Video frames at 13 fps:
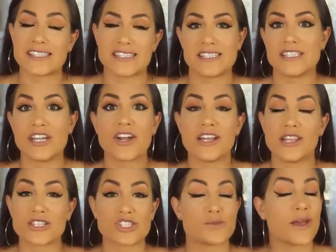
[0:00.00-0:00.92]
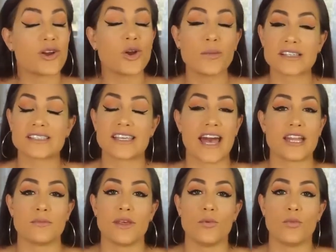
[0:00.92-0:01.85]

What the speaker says: This year I launched my Girl Boss Academy,